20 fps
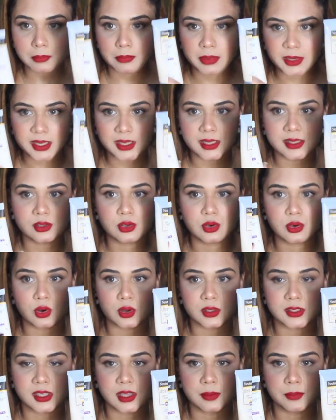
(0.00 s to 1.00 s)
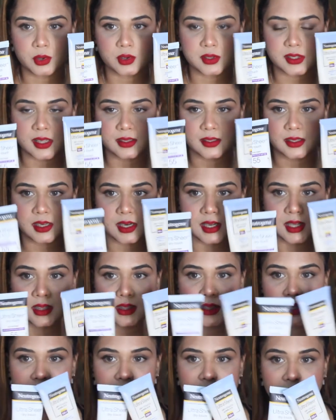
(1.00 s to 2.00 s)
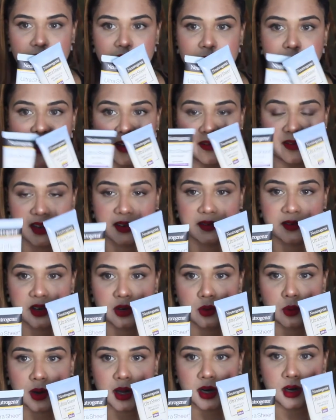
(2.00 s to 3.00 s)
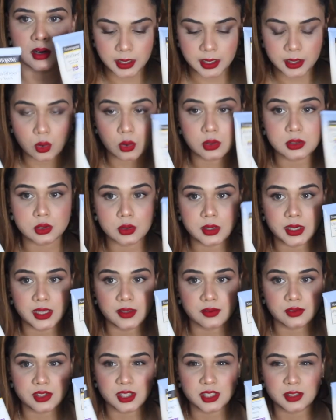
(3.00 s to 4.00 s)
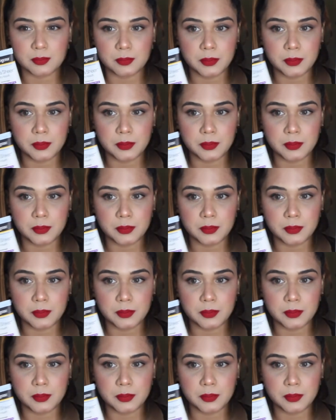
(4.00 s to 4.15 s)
Please do not skip your sunscreen. This is my favorite one. It also leaves this